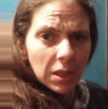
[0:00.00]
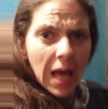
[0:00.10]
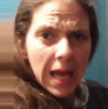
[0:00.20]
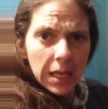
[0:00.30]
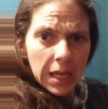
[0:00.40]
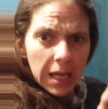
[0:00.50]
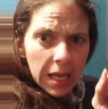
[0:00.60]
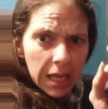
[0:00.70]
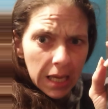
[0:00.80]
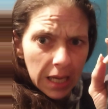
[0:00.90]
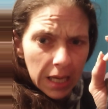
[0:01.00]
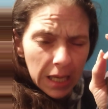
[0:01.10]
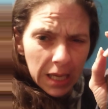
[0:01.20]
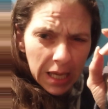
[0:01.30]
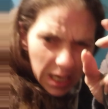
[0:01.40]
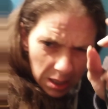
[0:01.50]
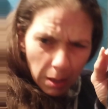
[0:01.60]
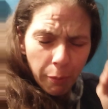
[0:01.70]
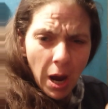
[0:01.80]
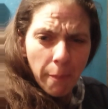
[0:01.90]
Like he's
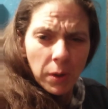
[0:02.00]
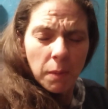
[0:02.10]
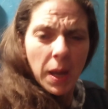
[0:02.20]
the property